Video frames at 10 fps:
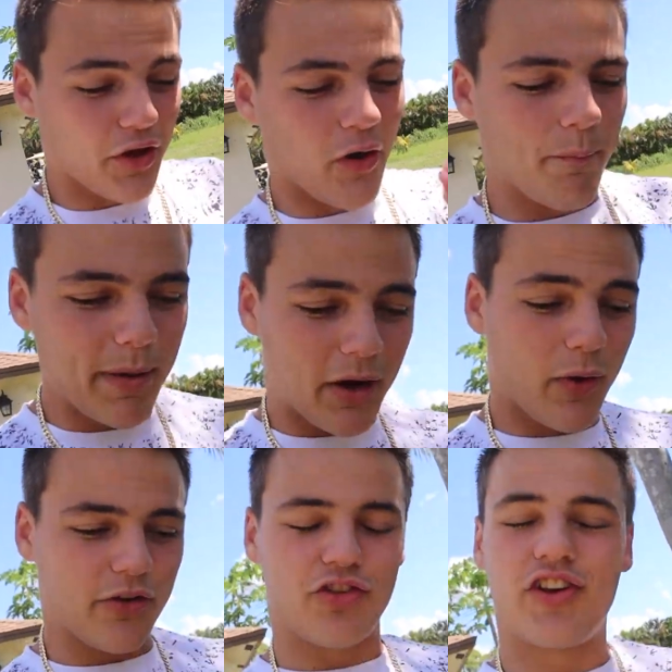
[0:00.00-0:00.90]
So, big
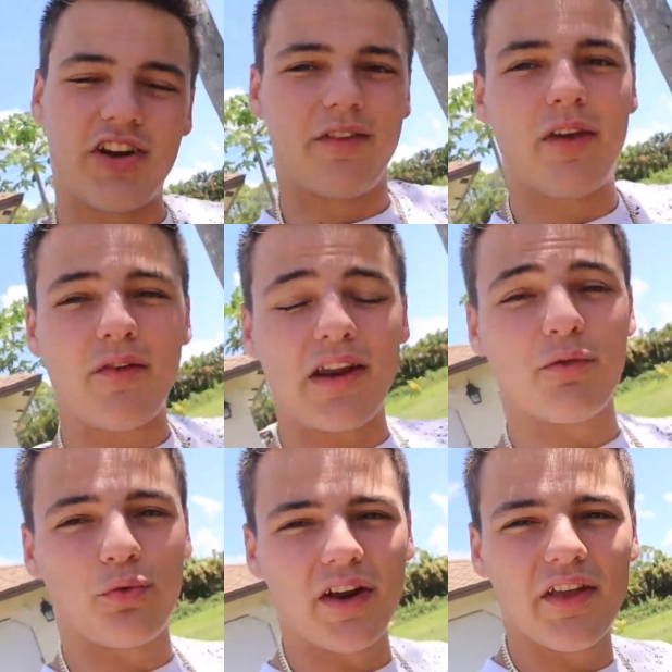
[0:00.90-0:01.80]
question here. If you have any
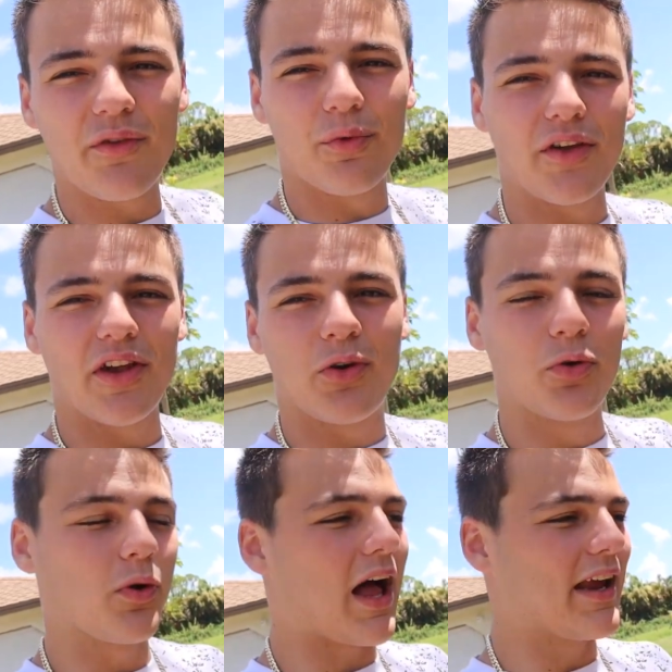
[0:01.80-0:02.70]
really, really
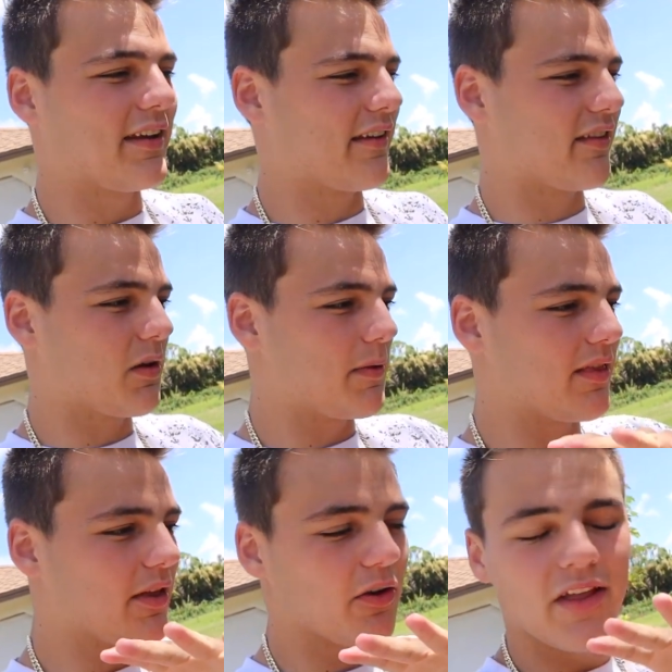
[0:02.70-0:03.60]
cool ideas, it could
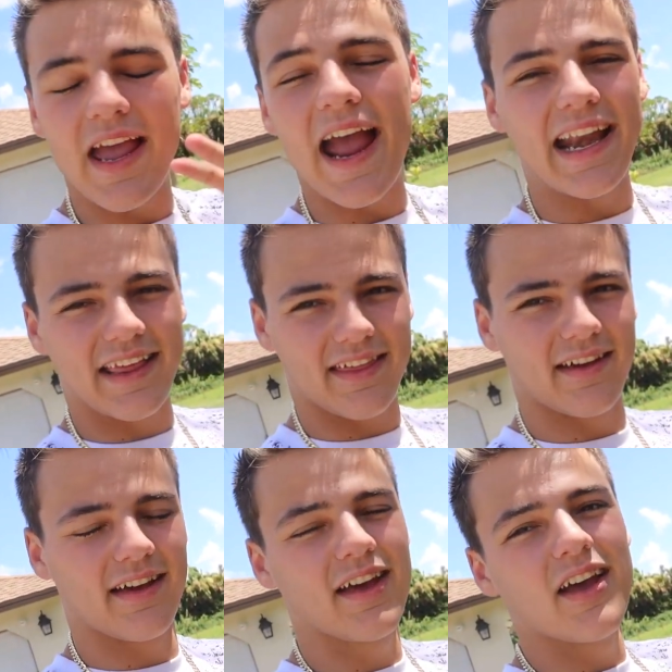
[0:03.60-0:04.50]
be literally
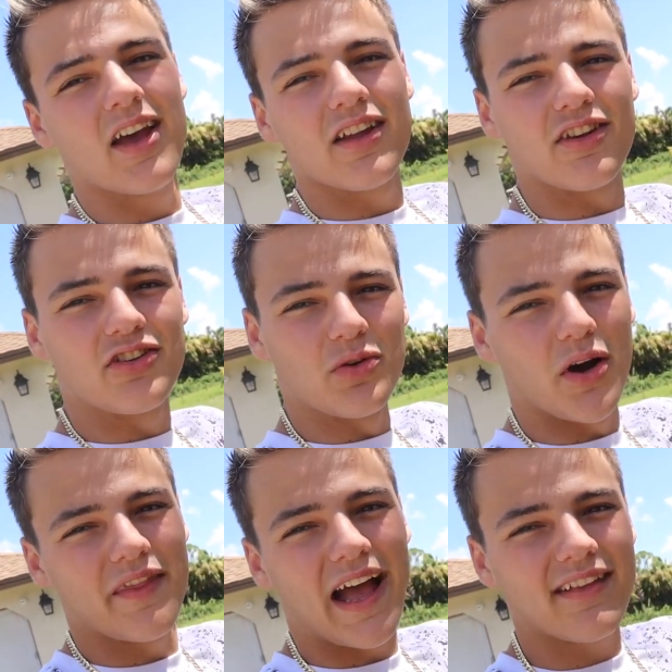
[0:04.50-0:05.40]
anything to do
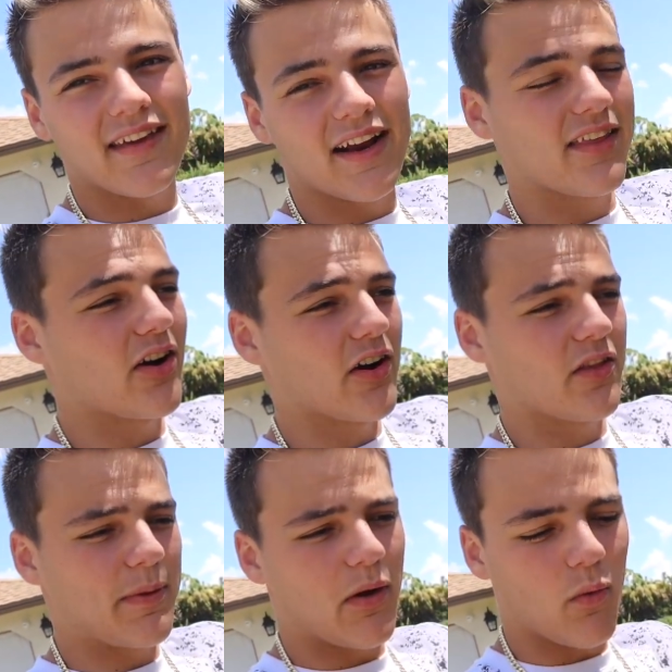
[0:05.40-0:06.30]
on that side of the yard.
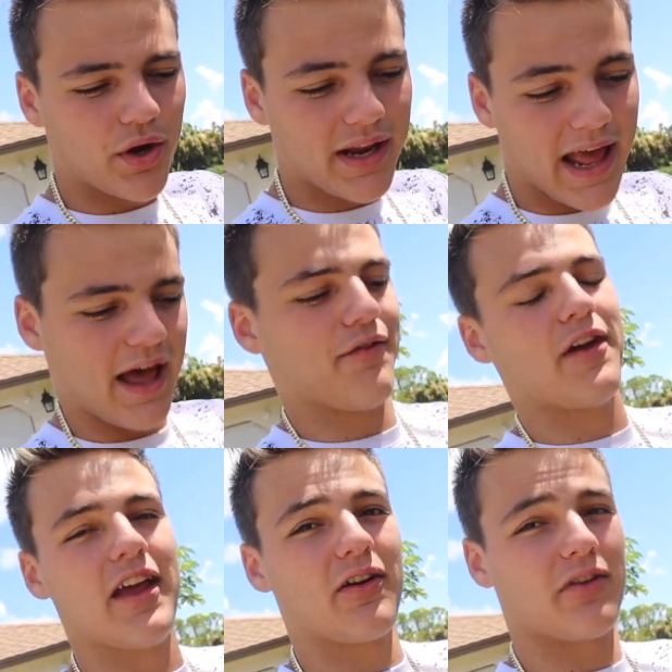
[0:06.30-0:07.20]
It's about one and a half
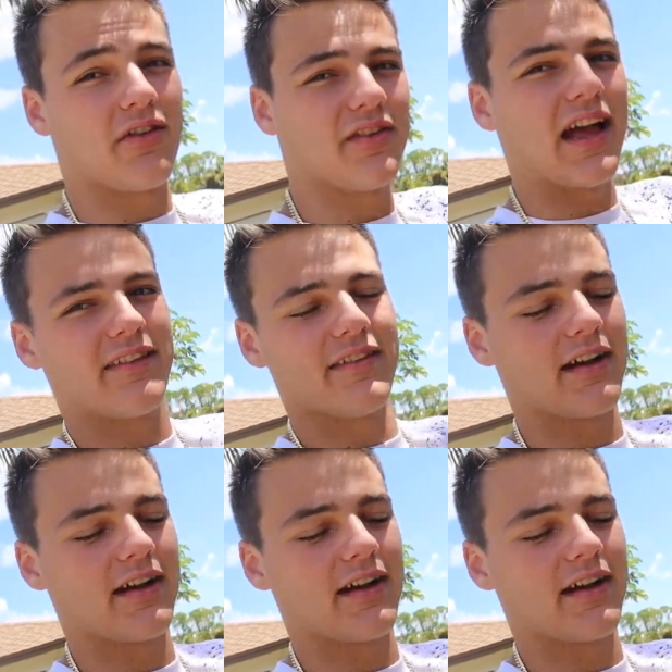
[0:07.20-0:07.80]
acres on that